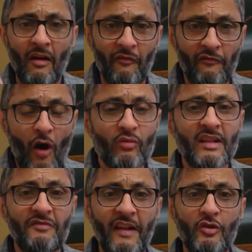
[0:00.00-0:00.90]
found this
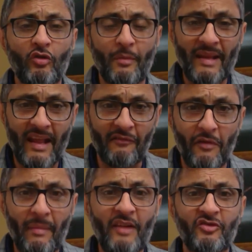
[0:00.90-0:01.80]
video to be
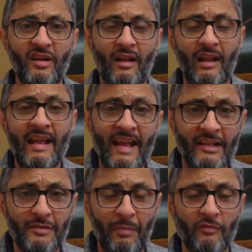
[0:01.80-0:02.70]
informational,
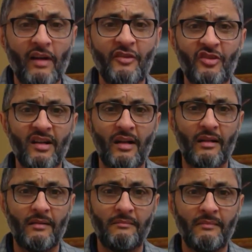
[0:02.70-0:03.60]
inspirational.